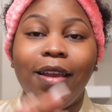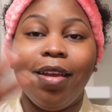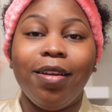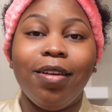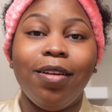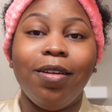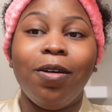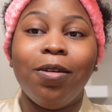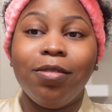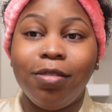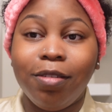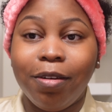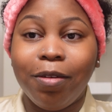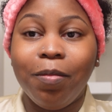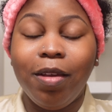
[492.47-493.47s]
and then
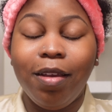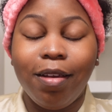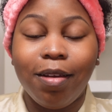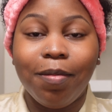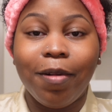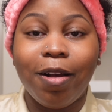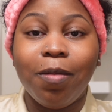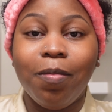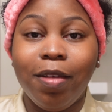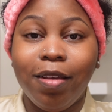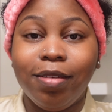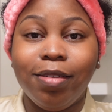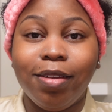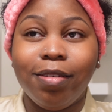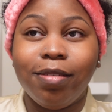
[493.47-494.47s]
also being about
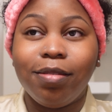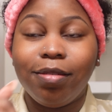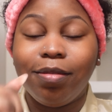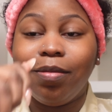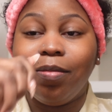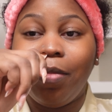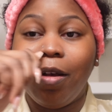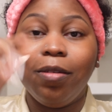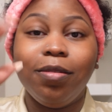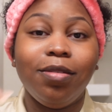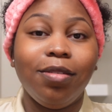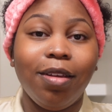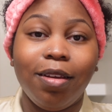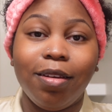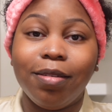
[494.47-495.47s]
business,
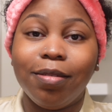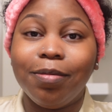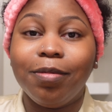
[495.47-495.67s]
posting,